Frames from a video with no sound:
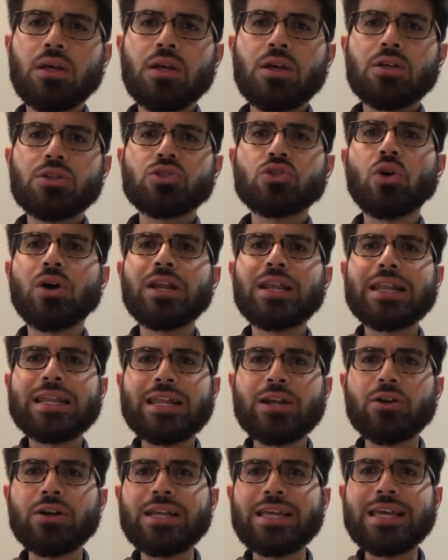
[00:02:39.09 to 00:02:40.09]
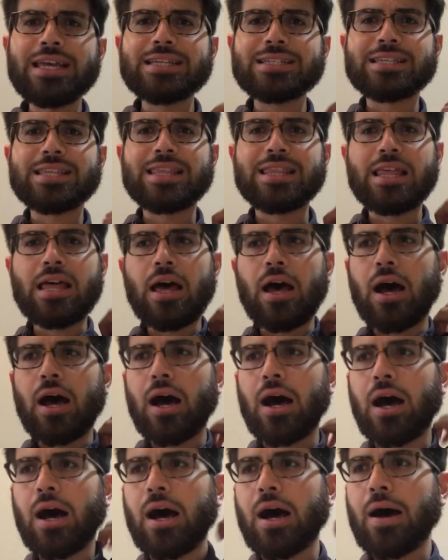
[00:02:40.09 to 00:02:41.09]
So it literally is
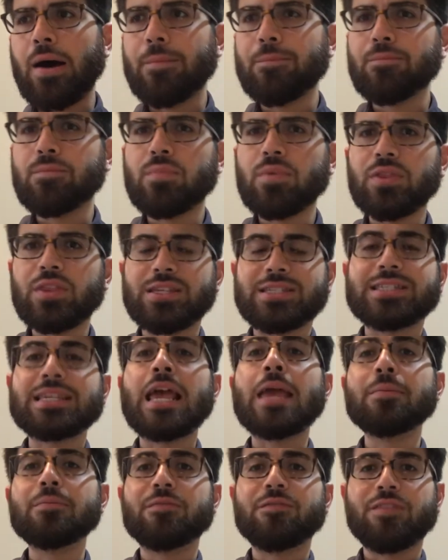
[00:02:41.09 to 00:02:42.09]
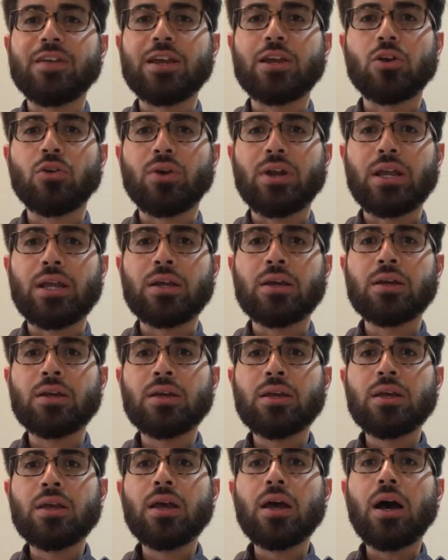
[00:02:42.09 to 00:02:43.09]
the same fingering,
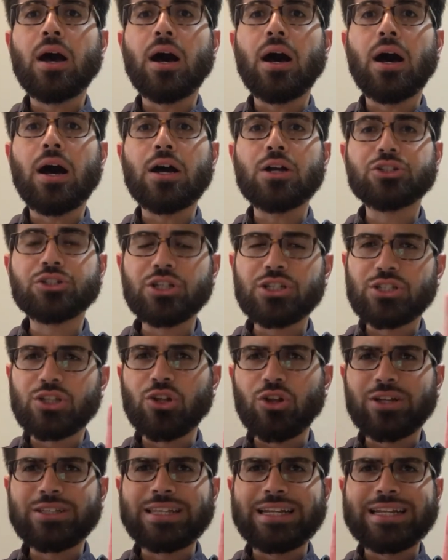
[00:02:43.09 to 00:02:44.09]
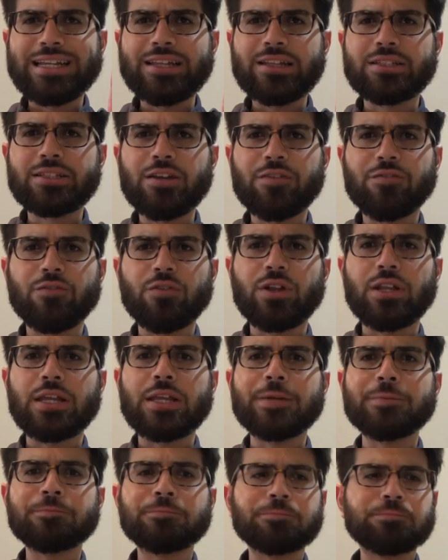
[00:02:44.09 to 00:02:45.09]
just looked a little differently.